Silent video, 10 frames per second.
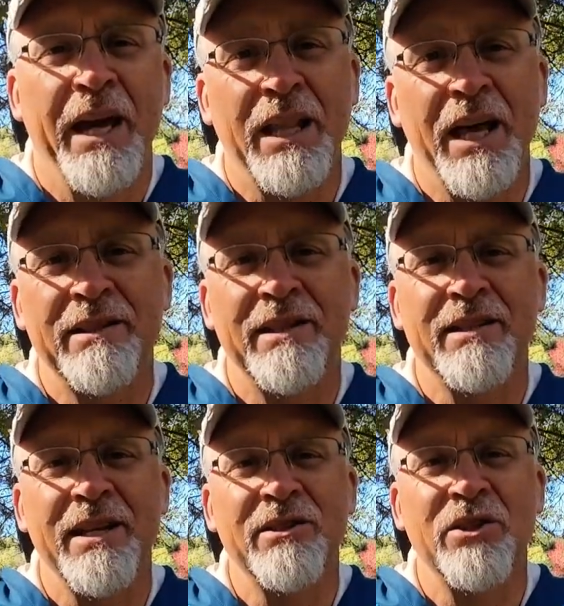Had a lot of
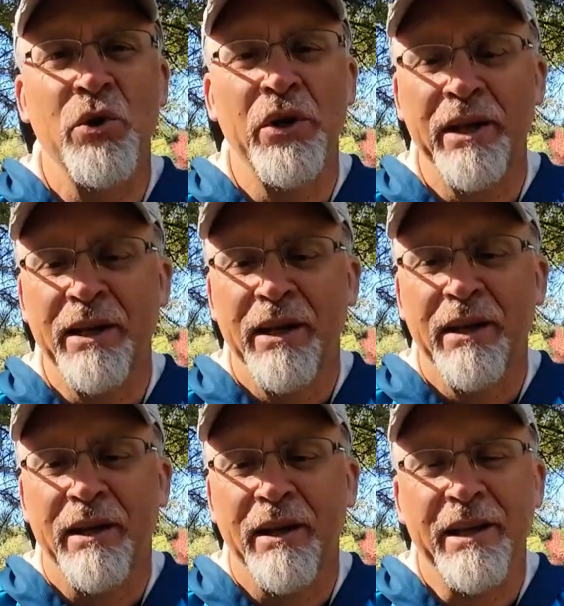success doing it.
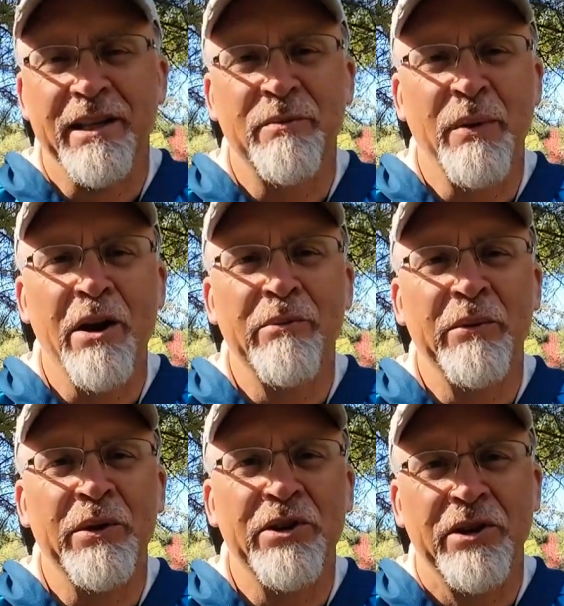Uh,
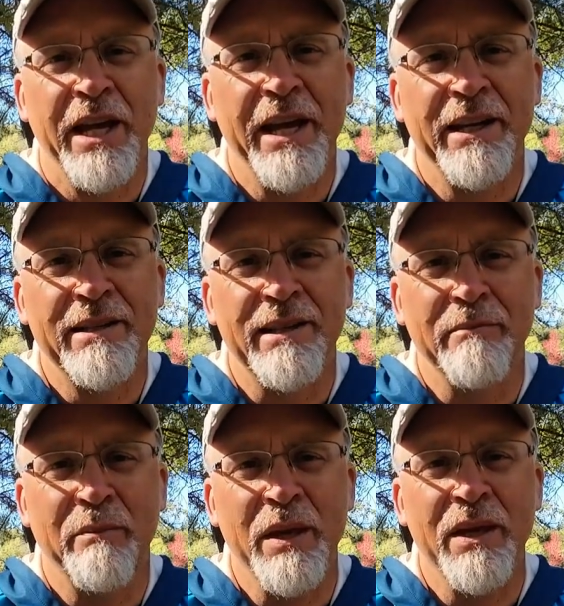experiment with your cadence
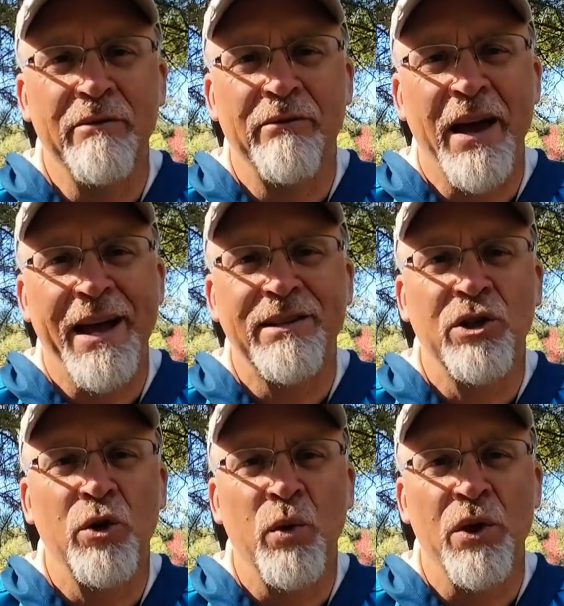and be
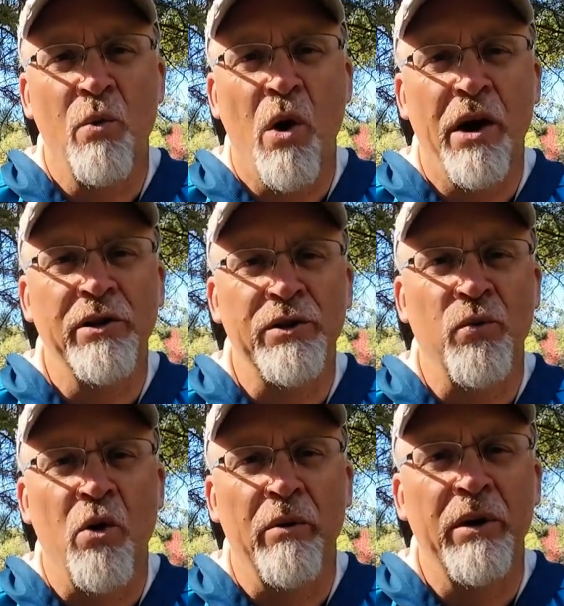faster when the water's
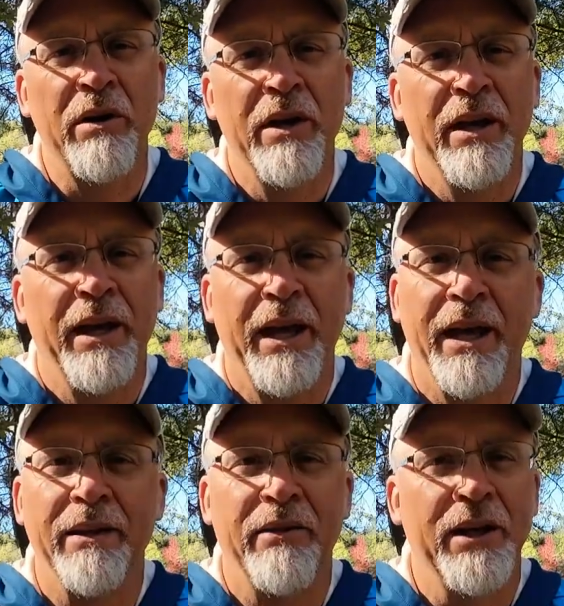warmer
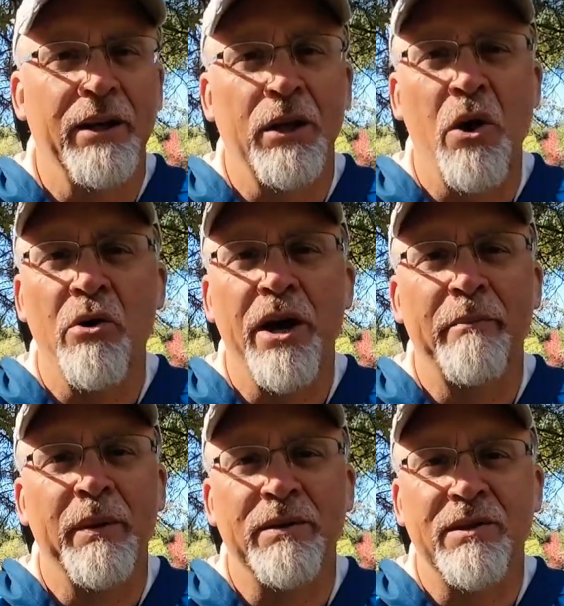and they'll load
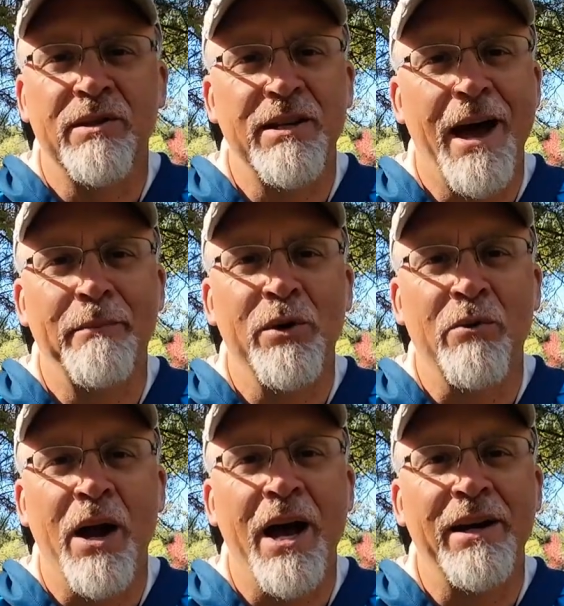up and stop your
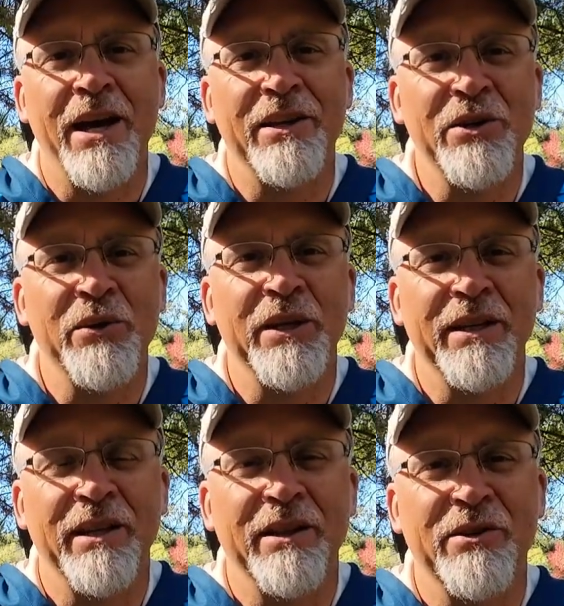rod on you. And,
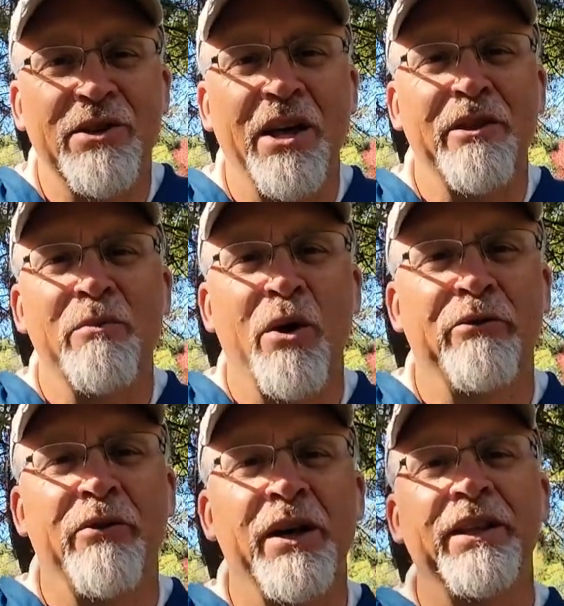and there's nothing
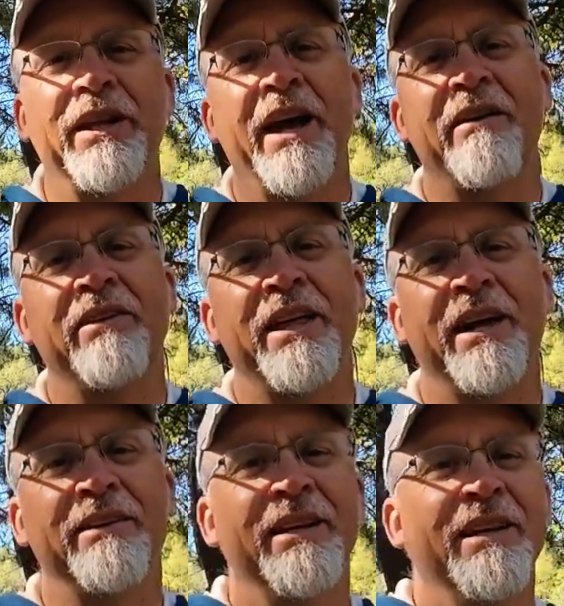more fun than having
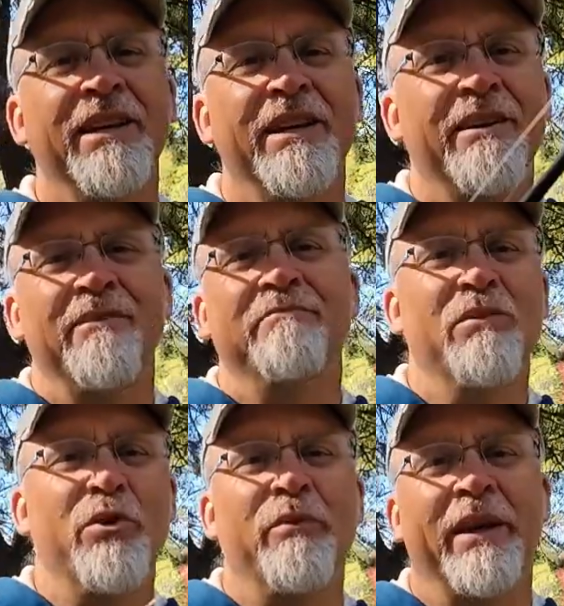that
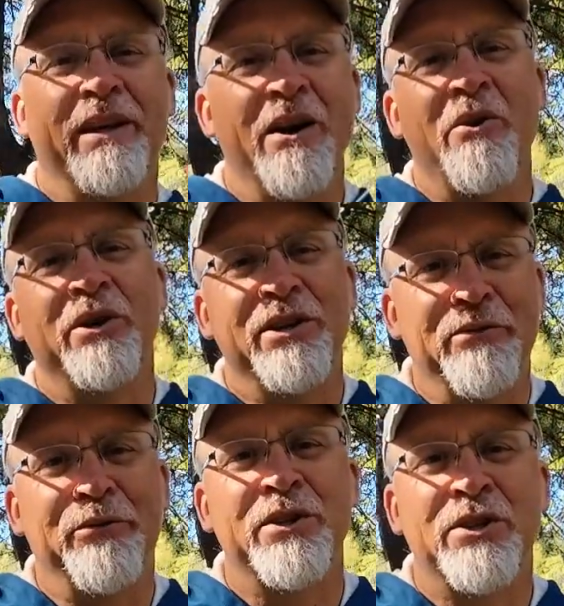movement going and
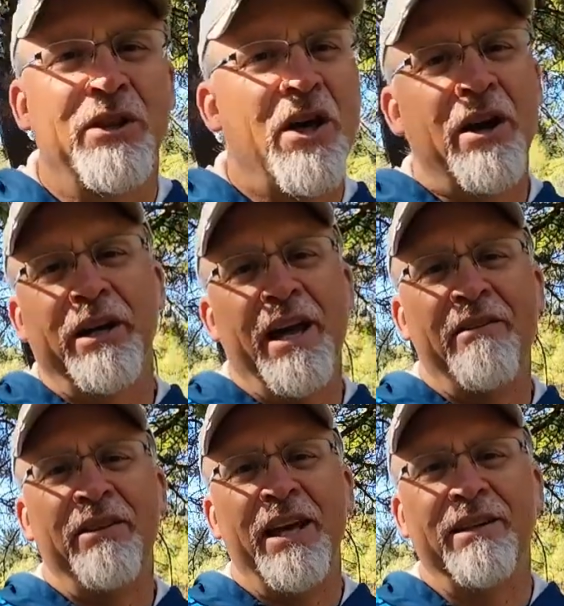you're fishing along and
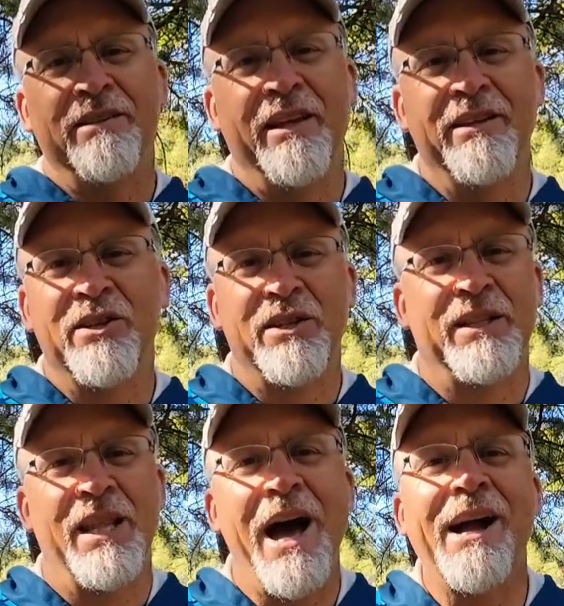having that thing
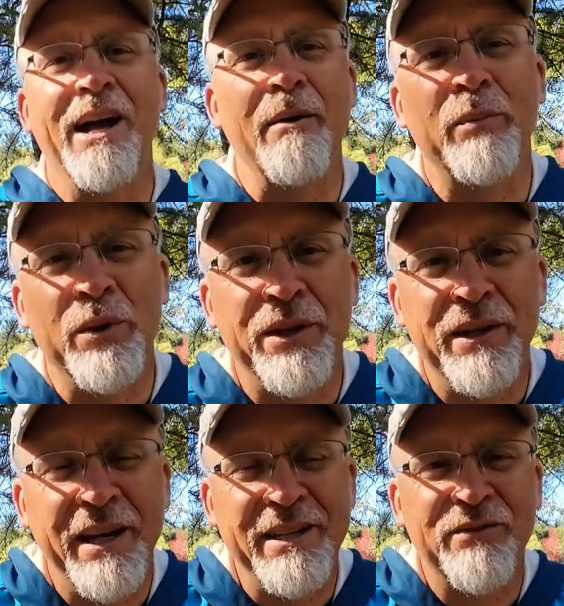just lock up with a
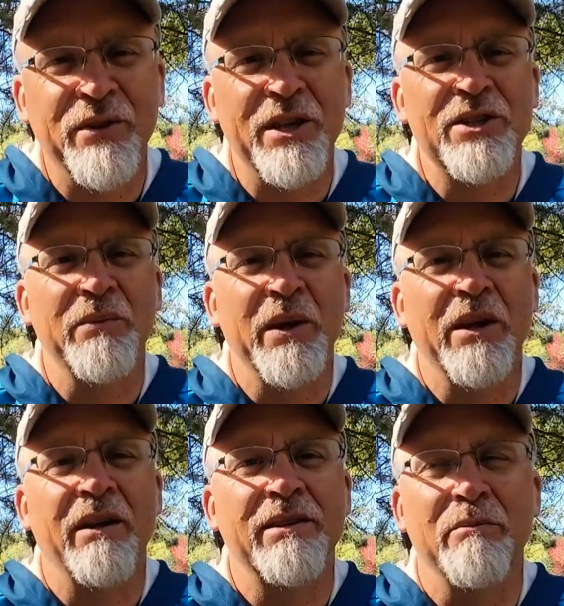nice fish and we
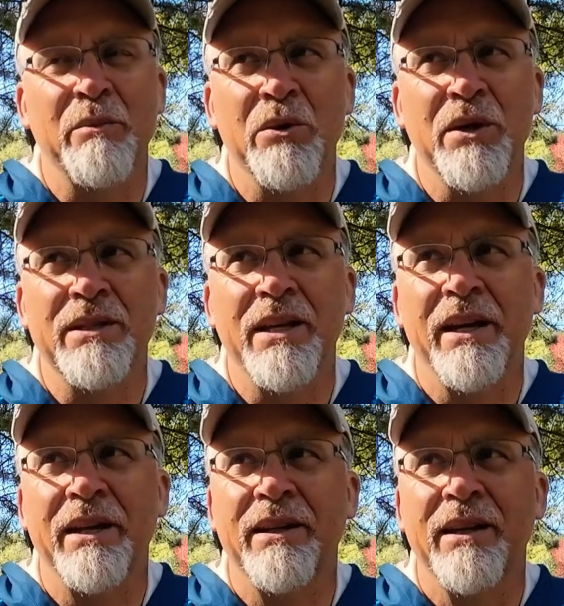caught some beauties
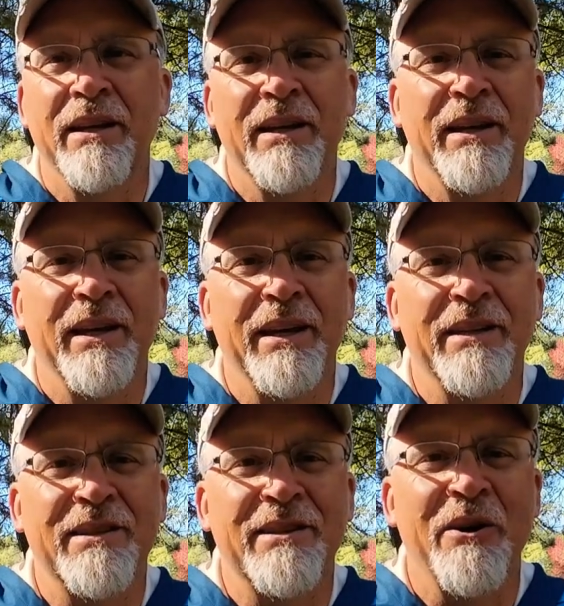on it.
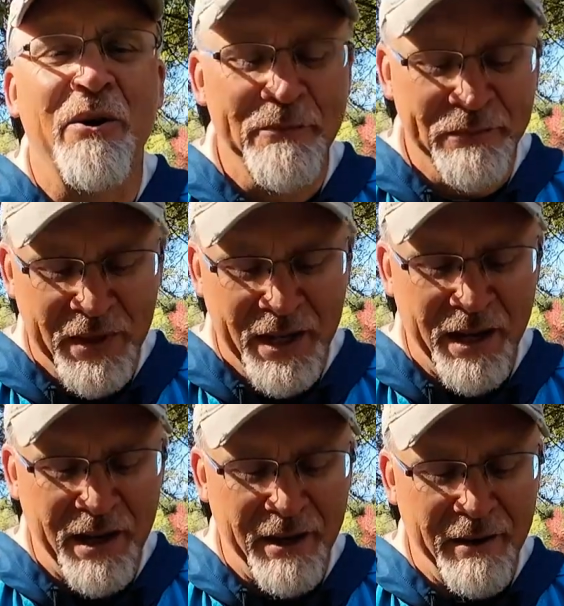And so
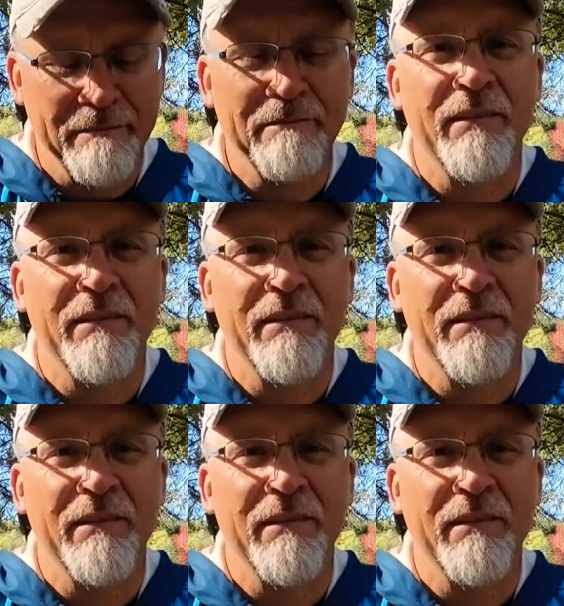uh,